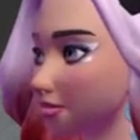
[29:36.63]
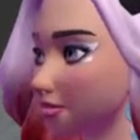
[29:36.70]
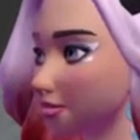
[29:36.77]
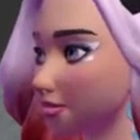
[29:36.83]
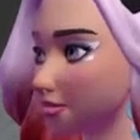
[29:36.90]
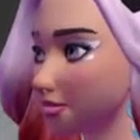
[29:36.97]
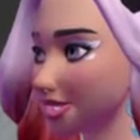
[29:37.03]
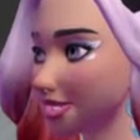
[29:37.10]

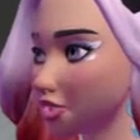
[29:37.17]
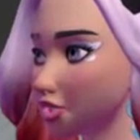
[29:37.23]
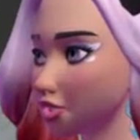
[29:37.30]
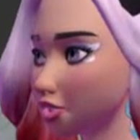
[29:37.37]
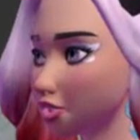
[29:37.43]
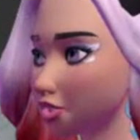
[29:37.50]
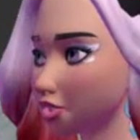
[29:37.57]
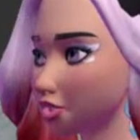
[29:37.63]
Need some
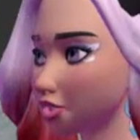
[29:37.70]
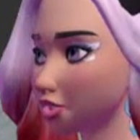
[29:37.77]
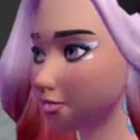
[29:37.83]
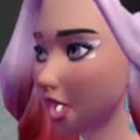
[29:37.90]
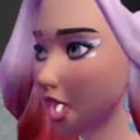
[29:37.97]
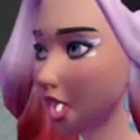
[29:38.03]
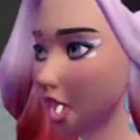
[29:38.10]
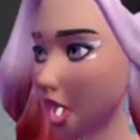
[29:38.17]

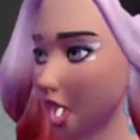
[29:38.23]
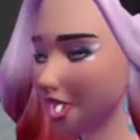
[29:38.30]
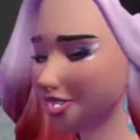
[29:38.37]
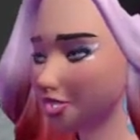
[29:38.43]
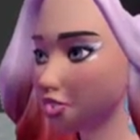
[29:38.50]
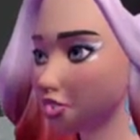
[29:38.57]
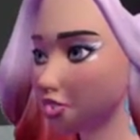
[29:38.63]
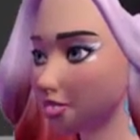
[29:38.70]
rationalization.
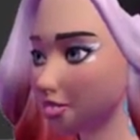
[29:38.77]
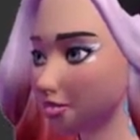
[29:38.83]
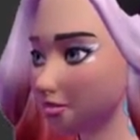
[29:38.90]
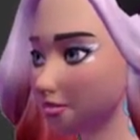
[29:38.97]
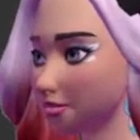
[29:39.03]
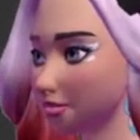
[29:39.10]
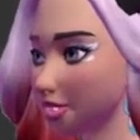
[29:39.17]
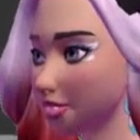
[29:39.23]

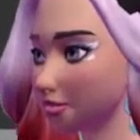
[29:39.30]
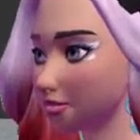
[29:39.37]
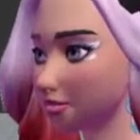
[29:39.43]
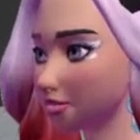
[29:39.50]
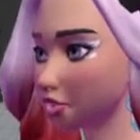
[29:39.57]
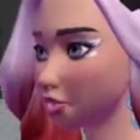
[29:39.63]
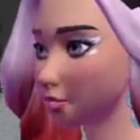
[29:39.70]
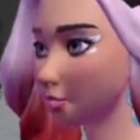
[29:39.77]
So
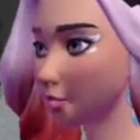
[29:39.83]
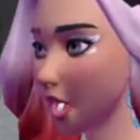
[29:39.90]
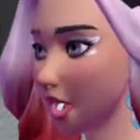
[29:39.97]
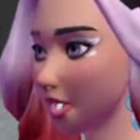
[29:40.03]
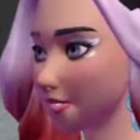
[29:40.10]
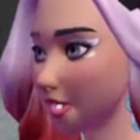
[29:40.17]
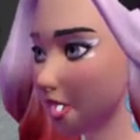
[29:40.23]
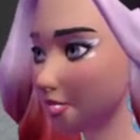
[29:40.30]
white
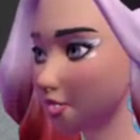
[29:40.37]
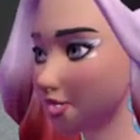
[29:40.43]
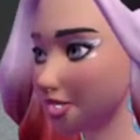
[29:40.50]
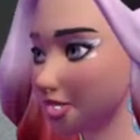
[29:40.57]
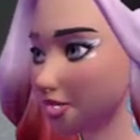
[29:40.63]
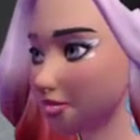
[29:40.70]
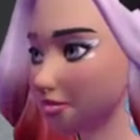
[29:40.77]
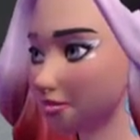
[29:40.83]
fabric.
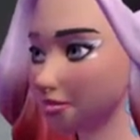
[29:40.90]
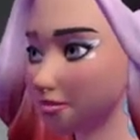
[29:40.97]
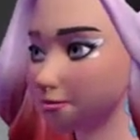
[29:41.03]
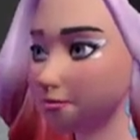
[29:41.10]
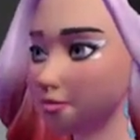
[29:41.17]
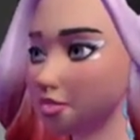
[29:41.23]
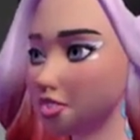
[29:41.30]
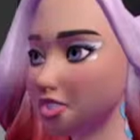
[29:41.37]
And if
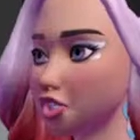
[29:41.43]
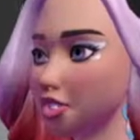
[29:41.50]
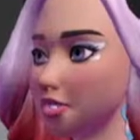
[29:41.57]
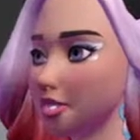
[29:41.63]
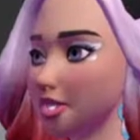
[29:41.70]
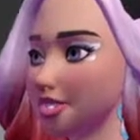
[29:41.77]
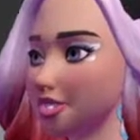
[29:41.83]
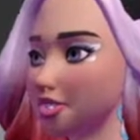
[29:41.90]
it's come over
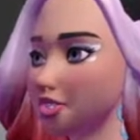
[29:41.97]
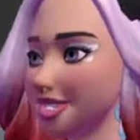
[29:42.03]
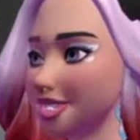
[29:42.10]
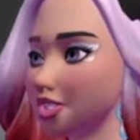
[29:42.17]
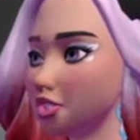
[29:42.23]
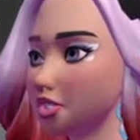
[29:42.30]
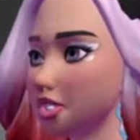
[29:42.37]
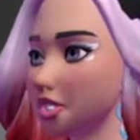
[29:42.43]
here, let's have a little
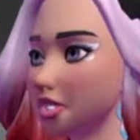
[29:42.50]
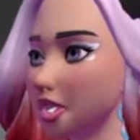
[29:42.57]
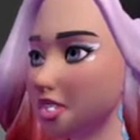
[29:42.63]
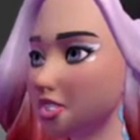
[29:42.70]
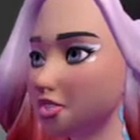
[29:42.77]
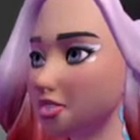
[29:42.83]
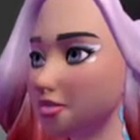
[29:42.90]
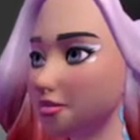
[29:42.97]
look.
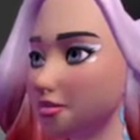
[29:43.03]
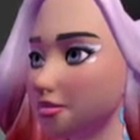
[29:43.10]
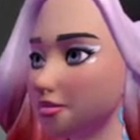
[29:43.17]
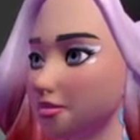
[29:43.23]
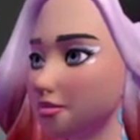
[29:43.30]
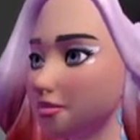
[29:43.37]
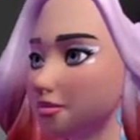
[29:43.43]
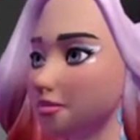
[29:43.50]

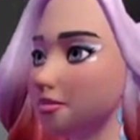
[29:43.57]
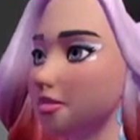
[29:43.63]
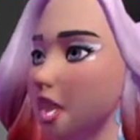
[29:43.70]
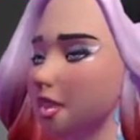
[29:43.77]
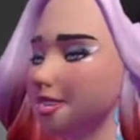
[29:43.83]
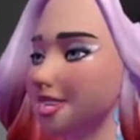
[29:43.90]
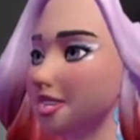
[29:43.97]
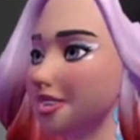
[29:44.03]
I mean,
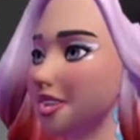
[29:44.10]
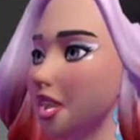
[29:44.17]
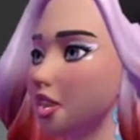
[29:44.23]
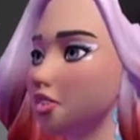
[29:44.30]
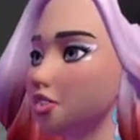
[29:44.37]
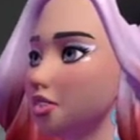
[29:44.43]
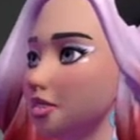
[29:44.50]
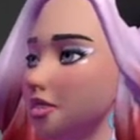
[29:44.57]
that hasn't
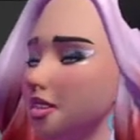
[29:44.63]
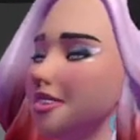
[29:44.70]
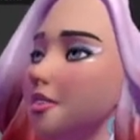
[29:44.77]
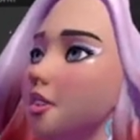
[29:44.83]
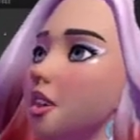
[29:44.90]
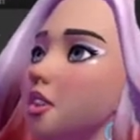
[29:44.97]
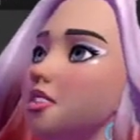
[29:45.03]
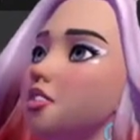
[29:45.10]
gone down well
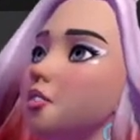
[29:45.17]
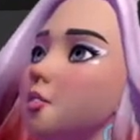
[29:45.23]
at all.